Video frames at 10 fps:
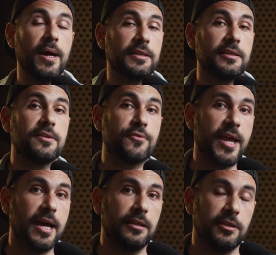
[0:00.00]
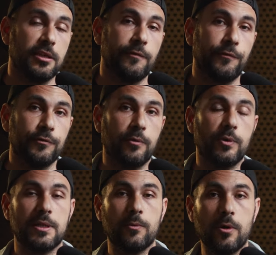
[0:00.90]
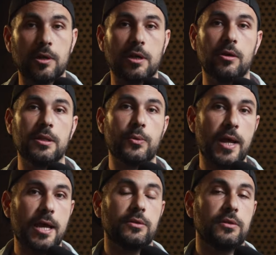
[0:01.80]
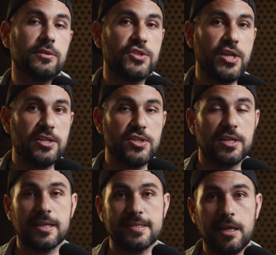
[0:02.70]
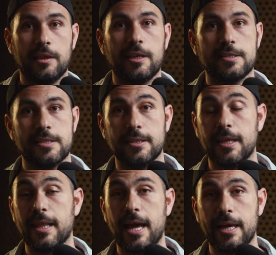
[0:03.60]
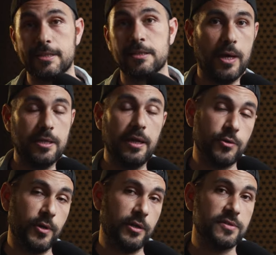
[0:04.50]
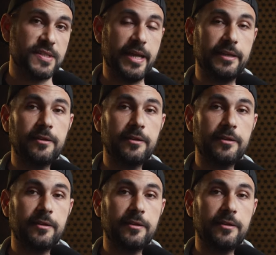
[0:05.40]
but in reality, if you don't want to walk all around changing the settings in the light while you are on set,